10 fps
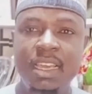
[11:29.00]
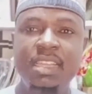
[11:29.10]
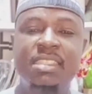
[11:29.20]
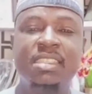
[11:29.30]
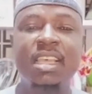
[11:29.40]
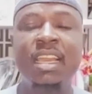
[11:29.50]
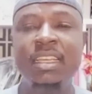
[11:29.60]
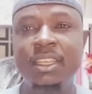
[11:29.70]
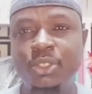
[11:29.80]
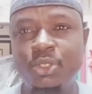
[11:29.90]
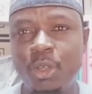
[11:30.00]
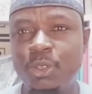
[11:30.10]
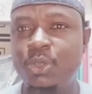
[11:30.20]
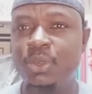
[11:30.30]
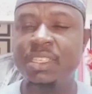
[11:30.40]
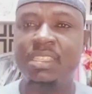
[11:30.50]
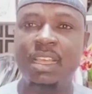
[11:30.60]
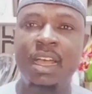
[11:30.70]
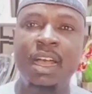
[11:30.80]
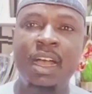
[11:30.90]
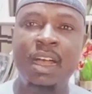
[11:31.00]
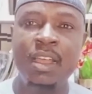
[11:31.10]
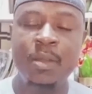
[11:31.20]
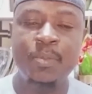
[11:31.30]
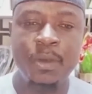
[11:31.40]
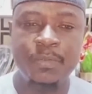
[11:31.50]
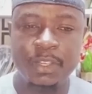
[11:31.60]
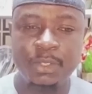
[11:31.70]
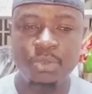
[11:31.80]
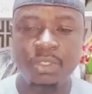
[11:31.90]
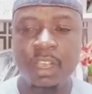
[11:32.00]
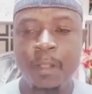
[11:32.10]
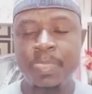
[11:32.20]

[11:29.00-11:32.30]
It's an insult to his prophethood.